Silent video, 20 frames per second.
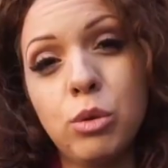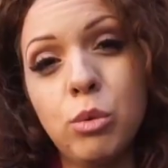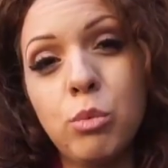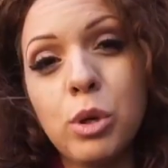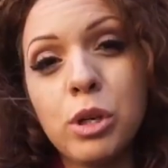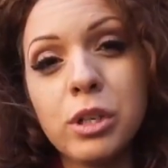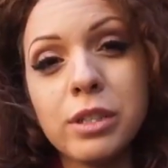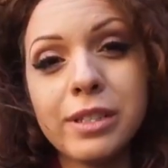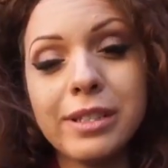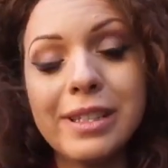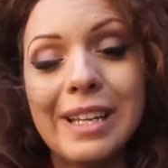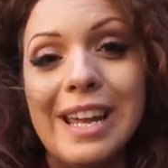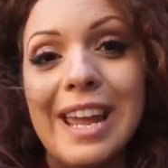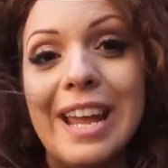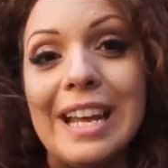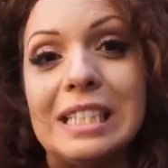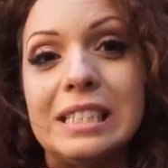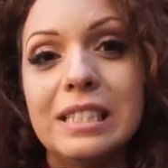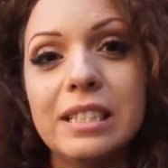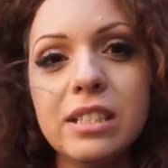towards the
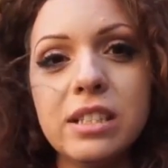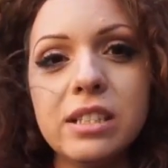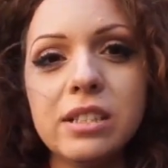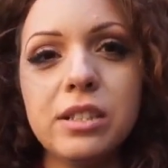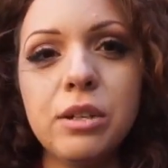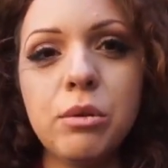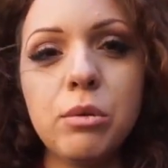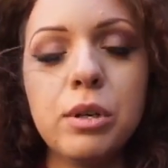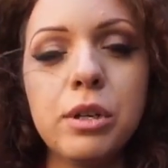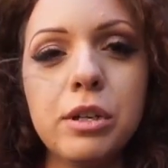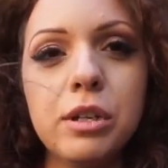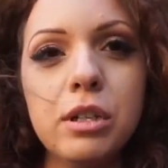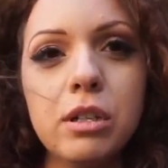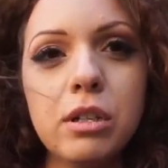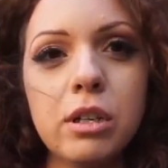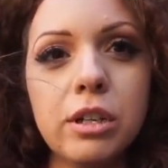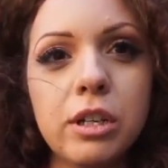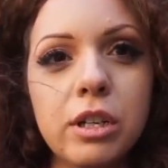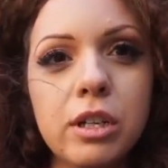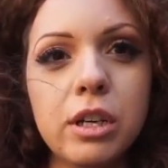80s, there were
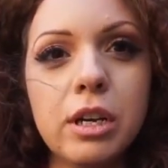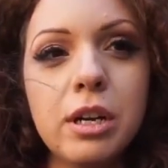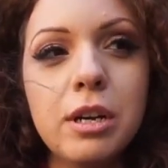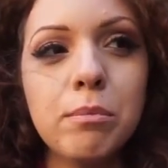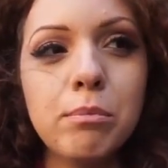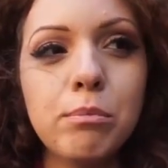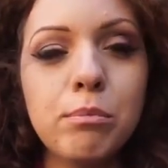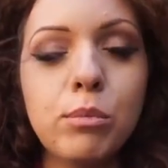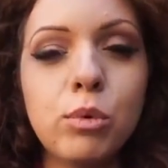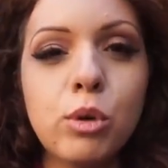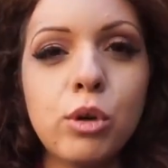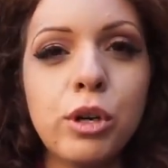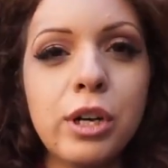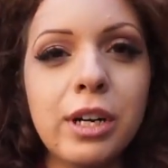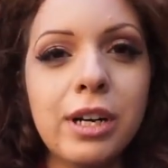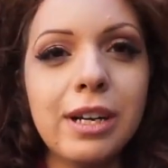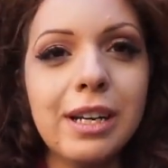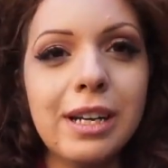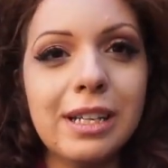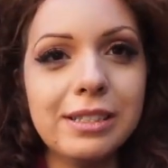like more
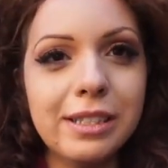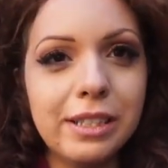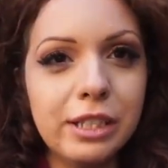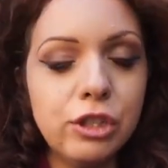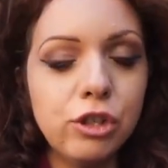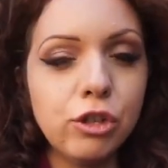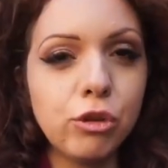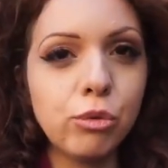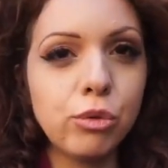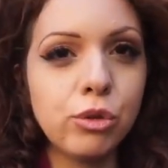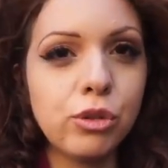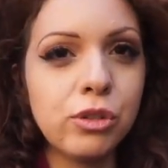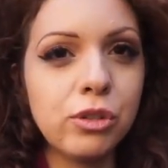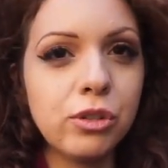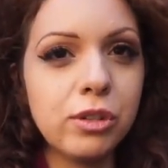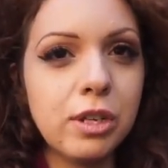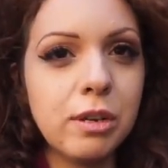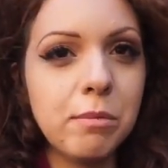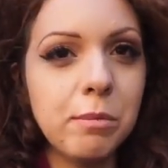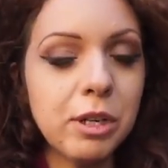
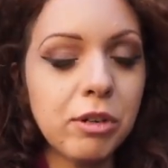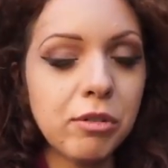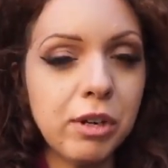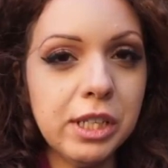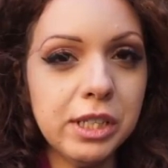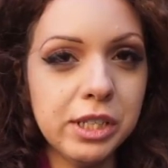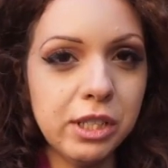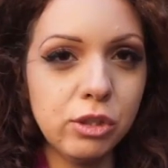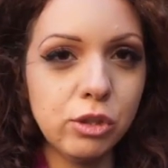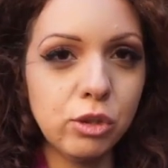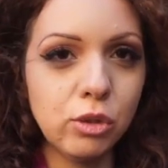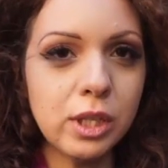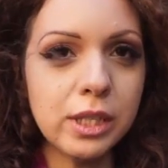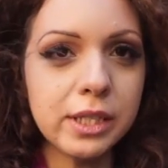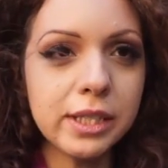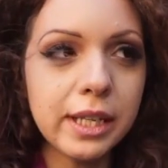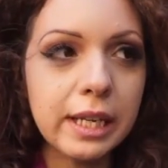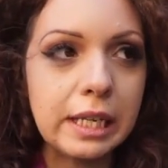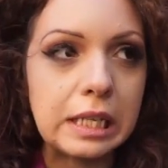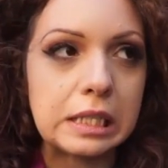Latinos immigrating to the
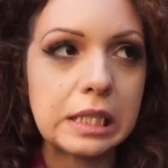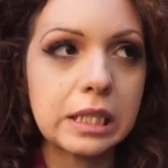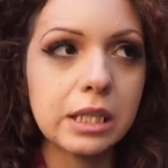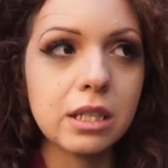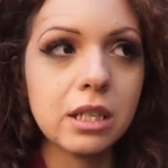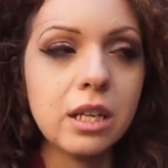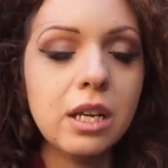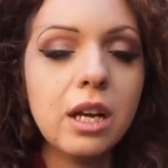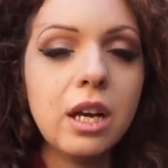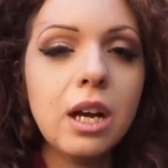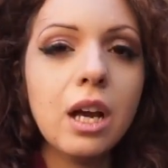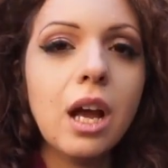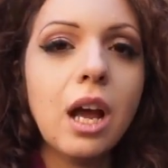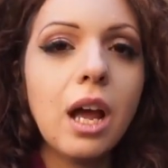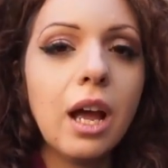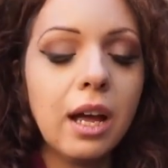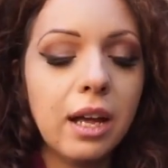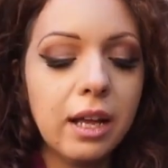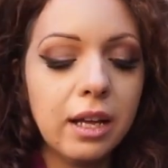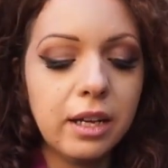States,
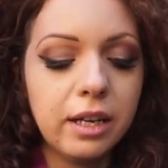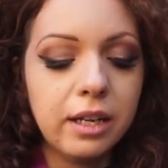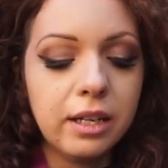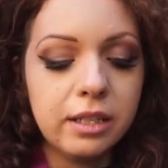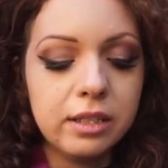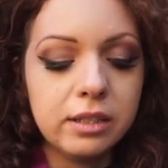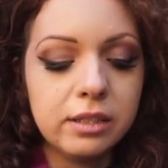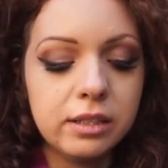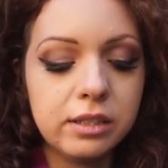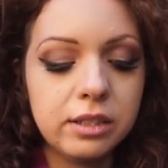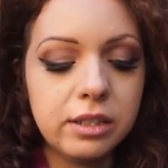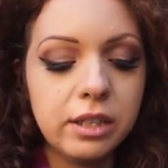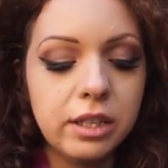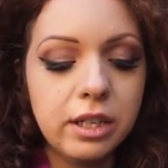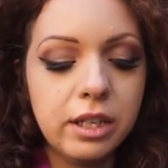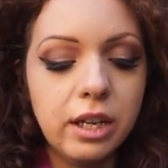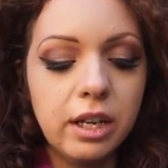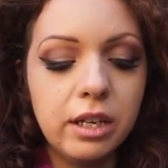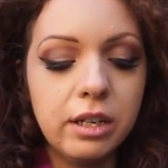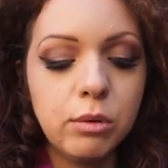
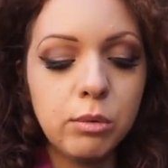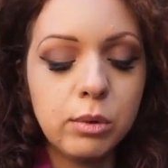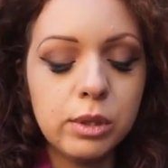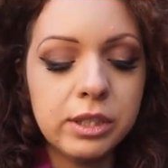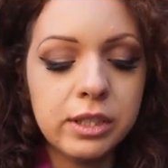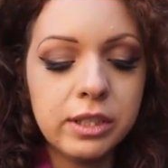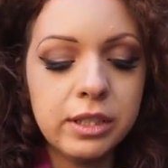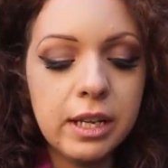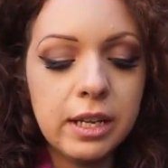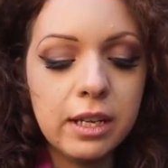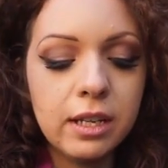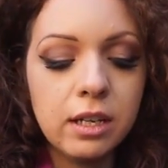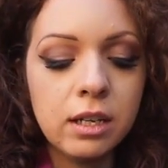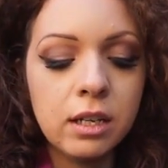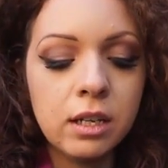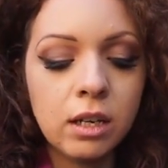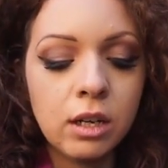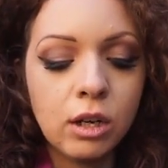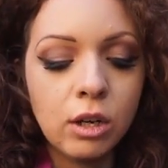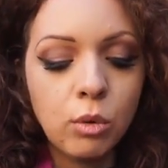and it was
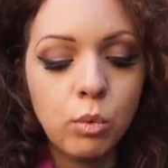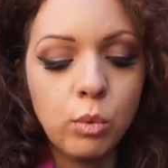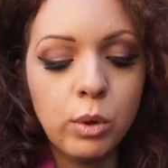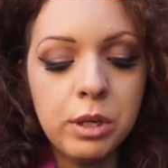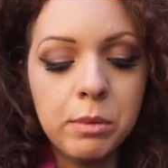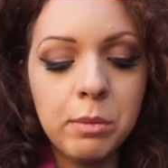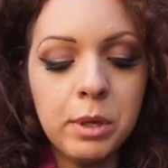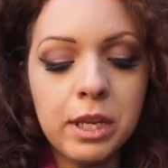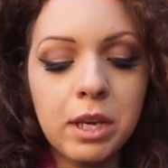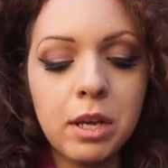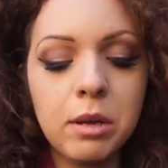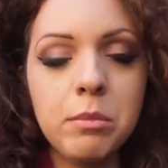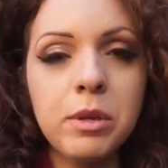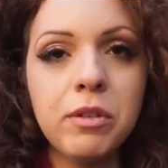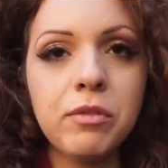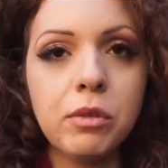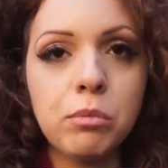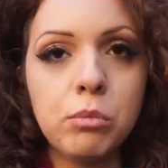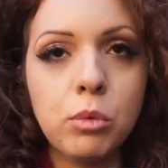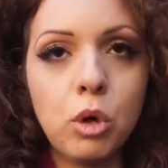then when it became
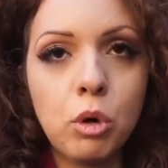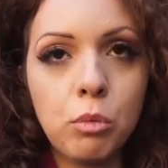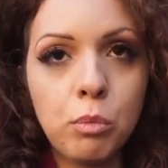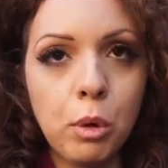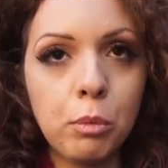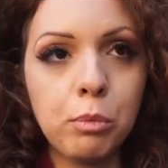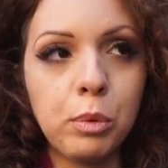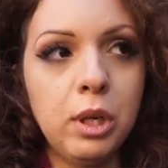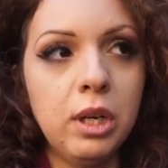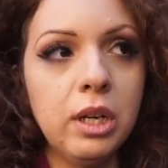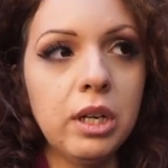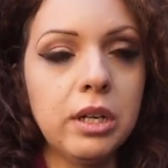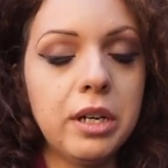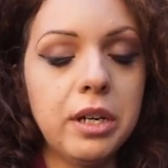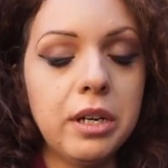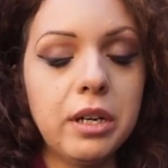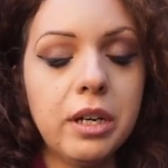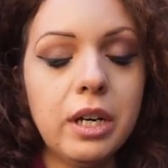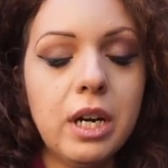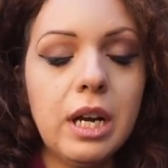even more
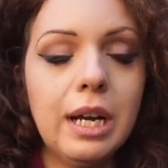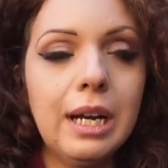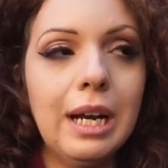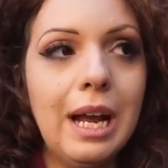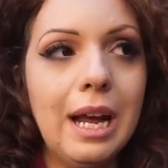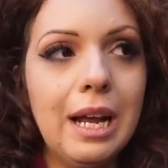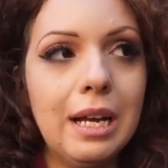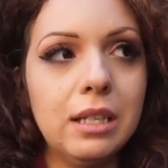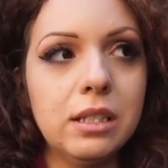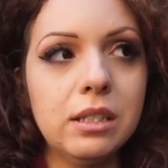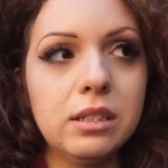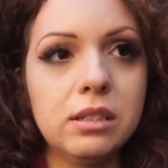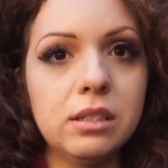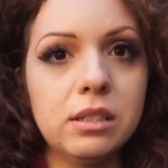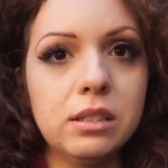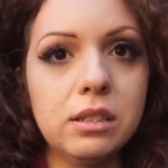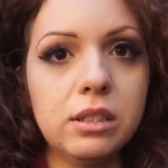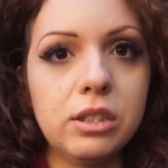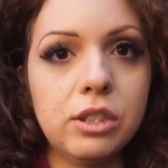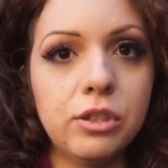popular,
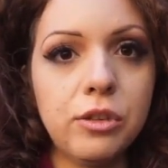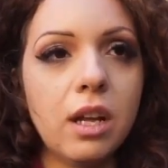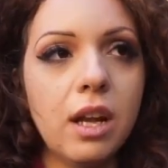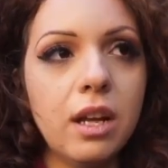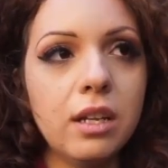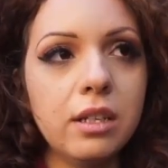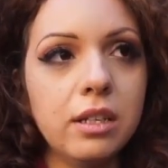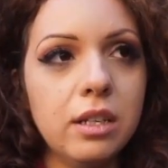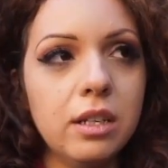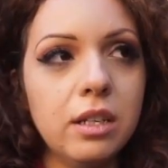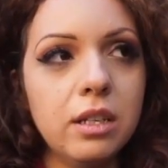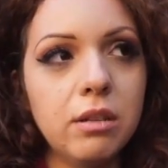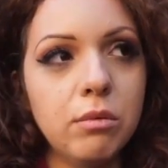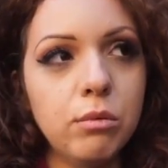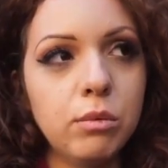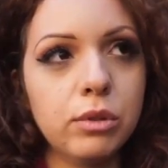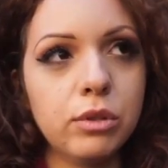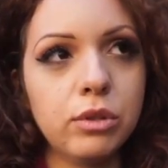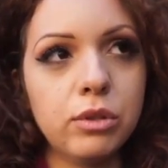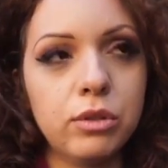and it
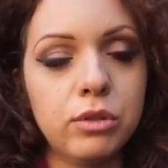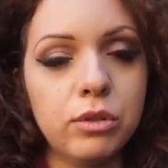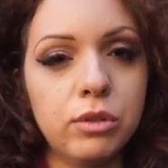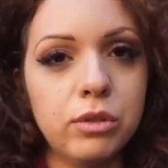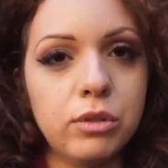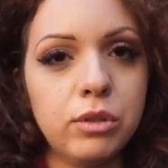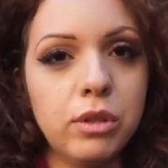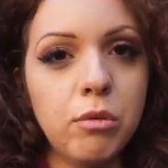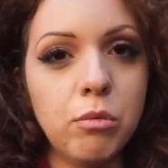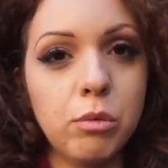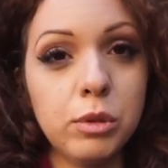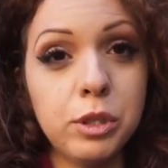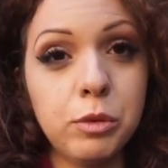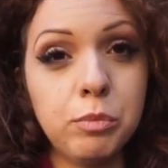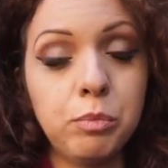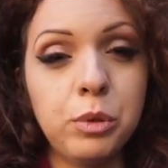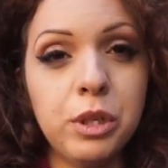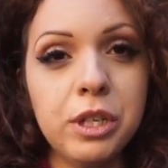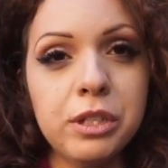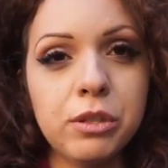was
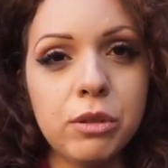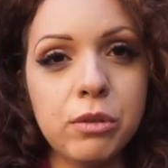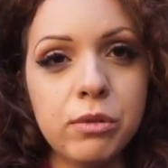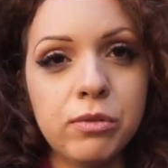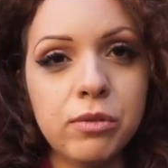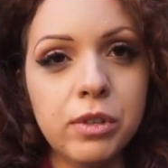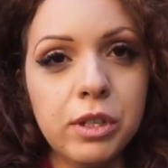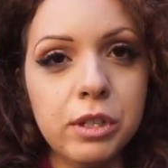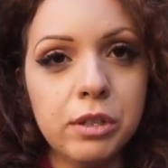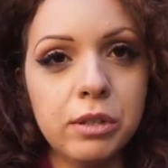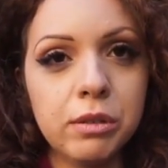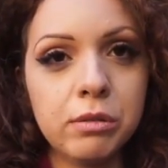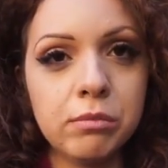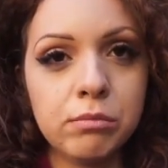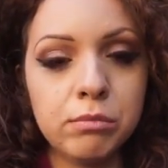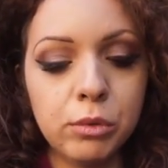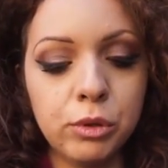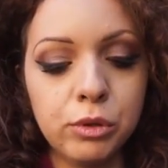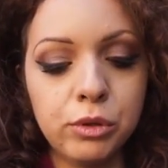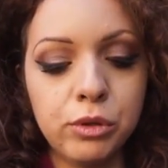spread over
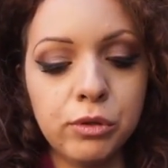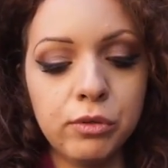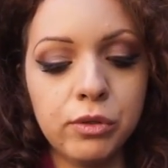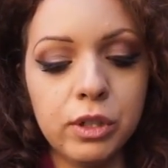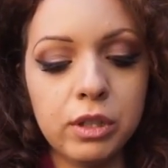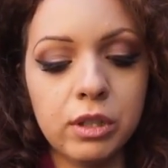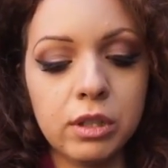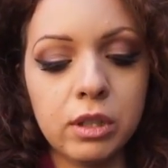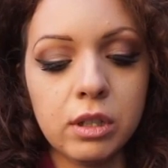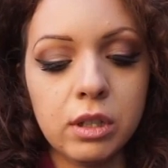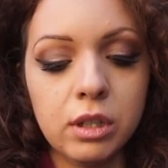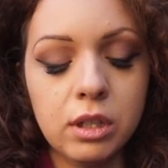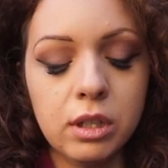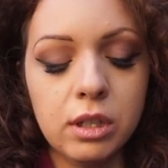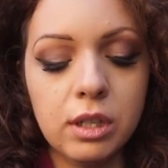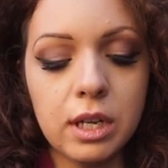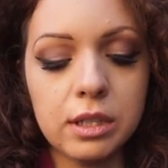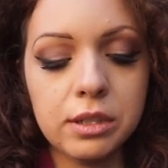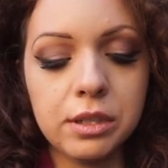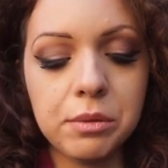most of the
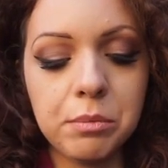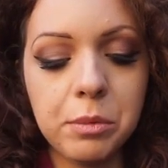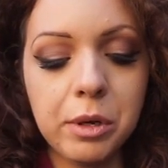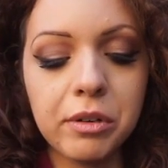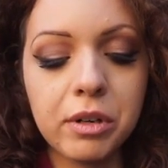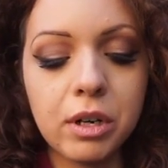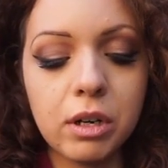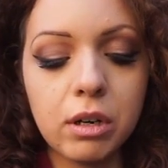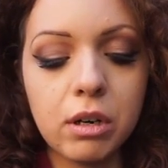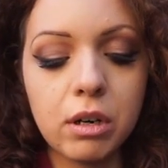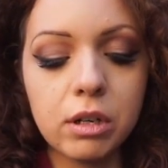Latin American